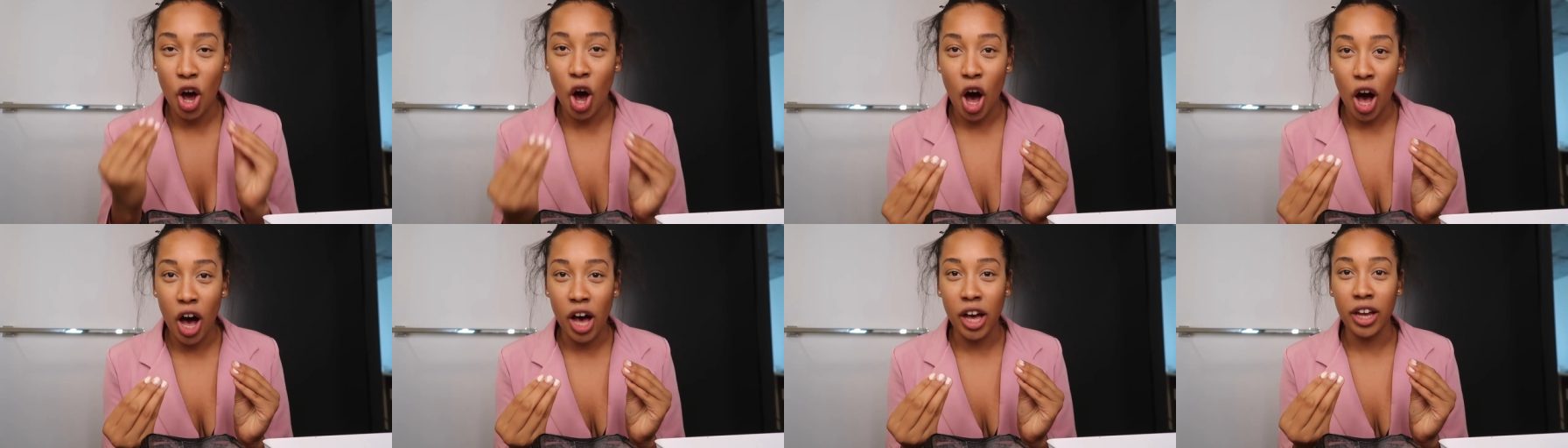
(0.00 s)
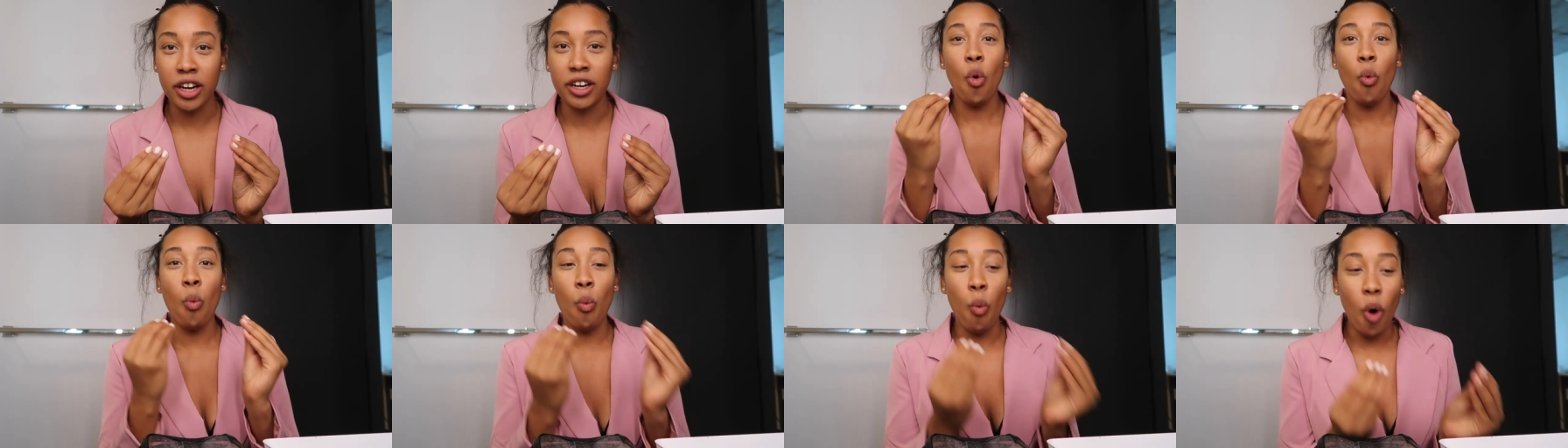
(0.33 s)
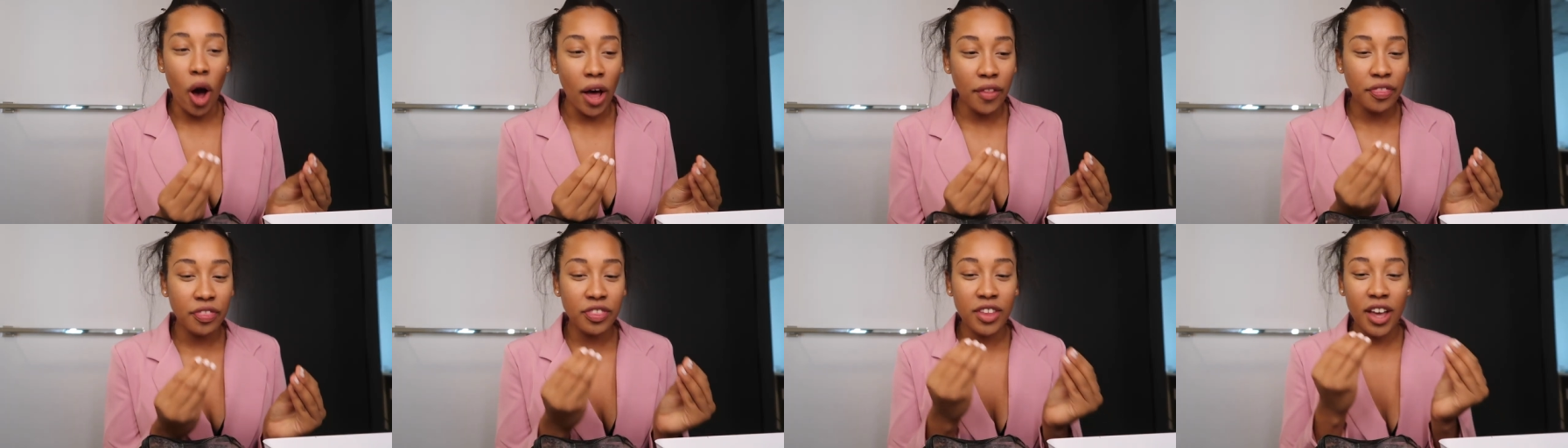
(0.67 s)
on
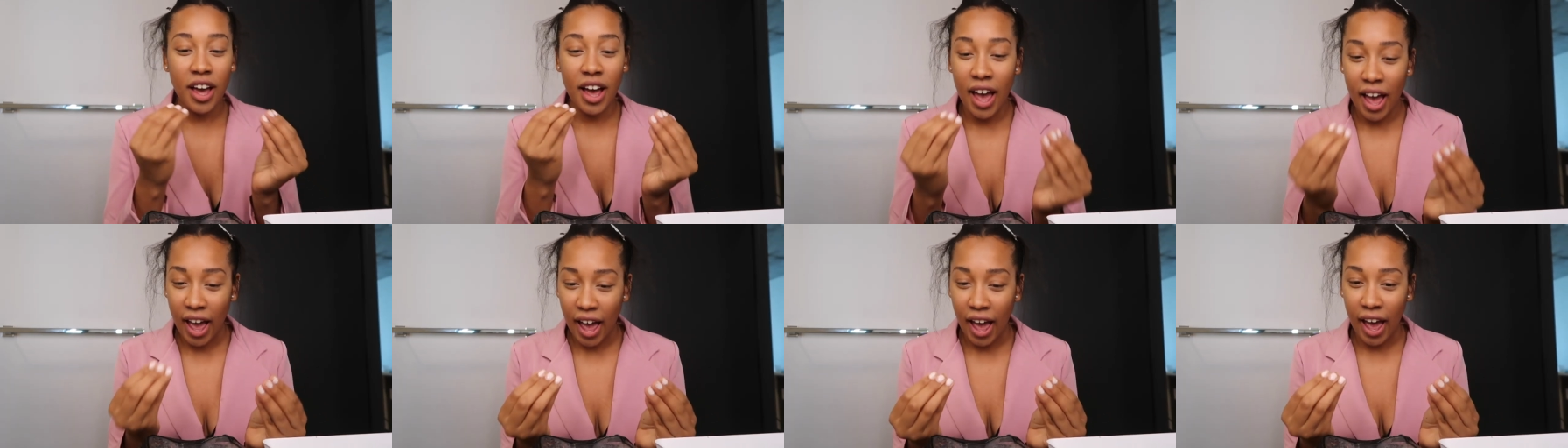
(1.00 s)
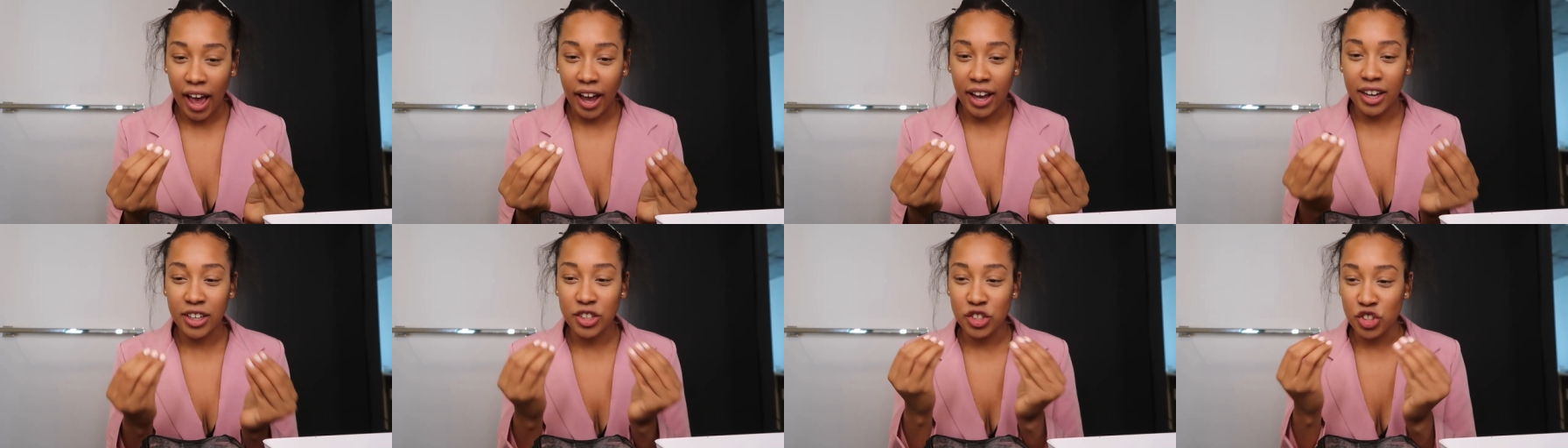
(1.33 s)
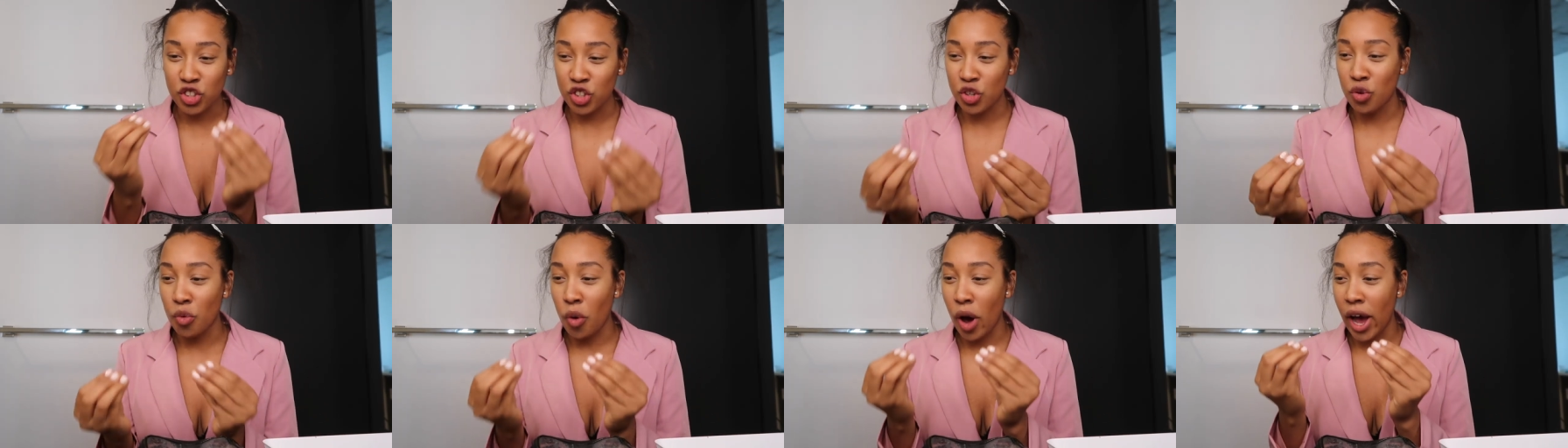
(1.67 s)
what the heck
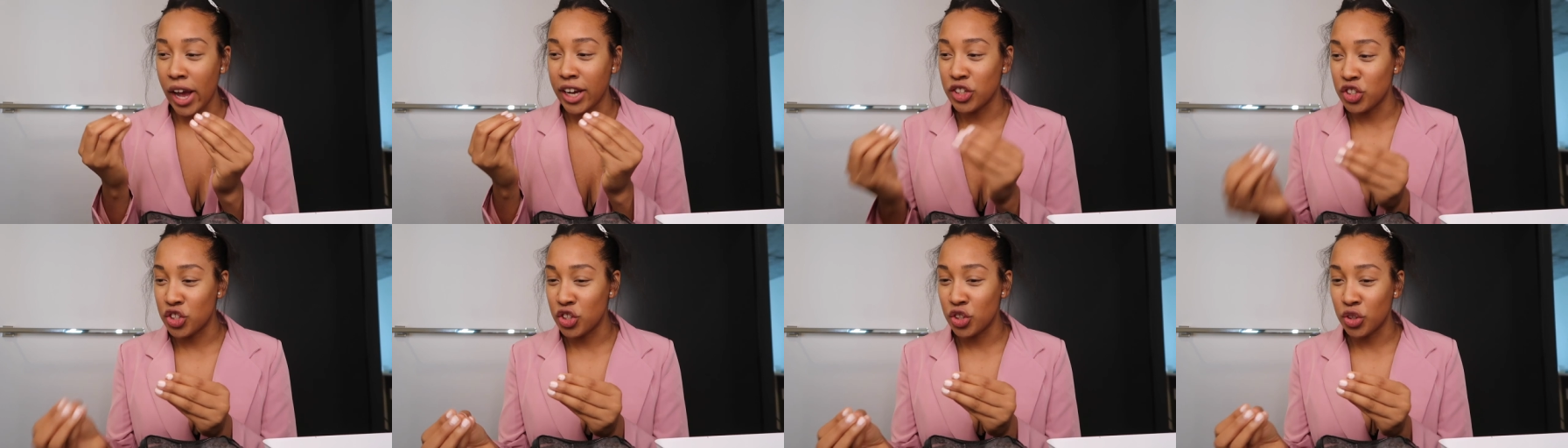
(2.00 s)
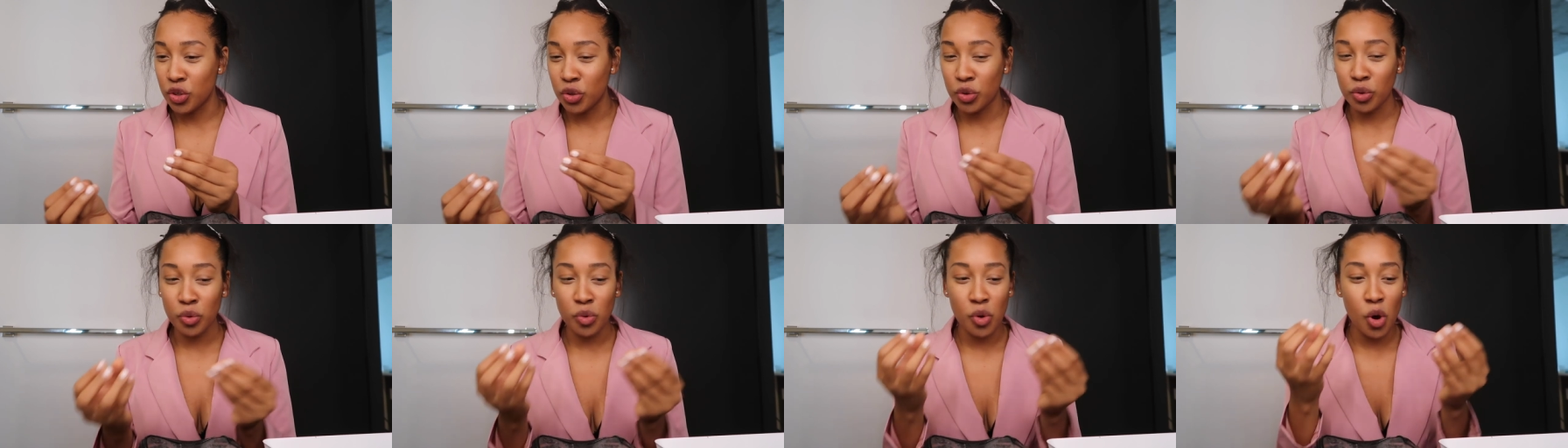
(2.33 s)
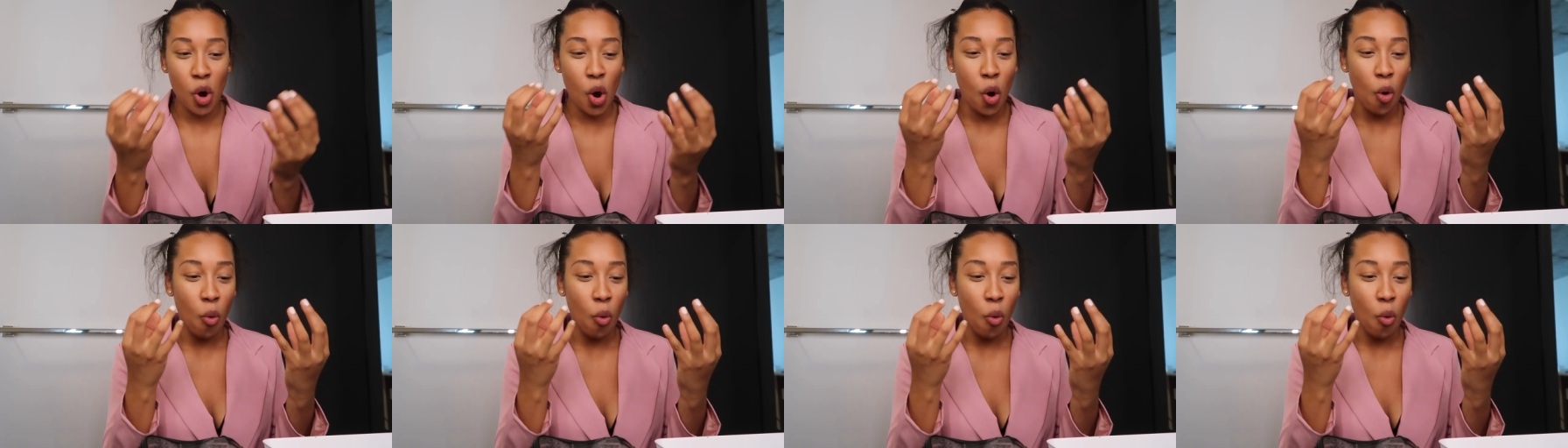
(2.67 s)
do I do?